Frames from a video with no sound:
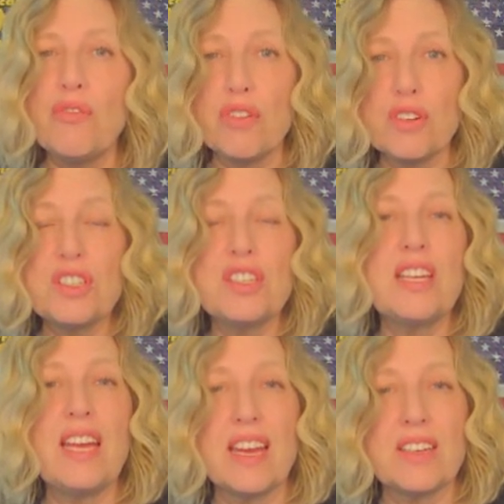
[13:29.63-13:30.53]
versus
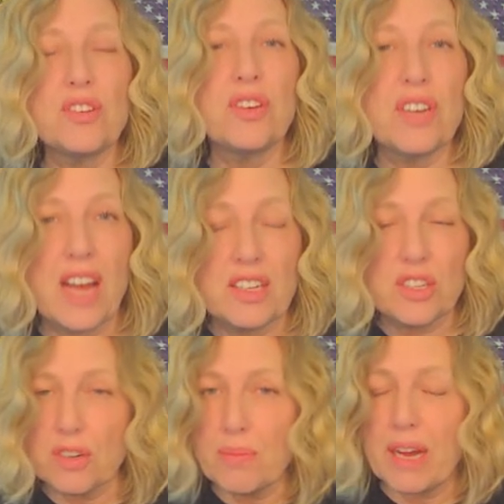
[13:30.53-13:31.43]
the answer you're not
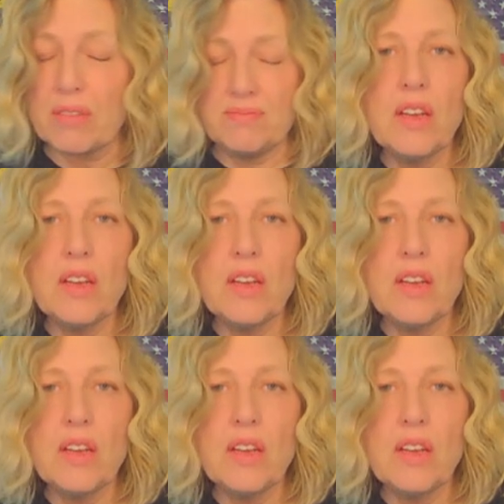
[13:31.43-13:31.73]
sure about.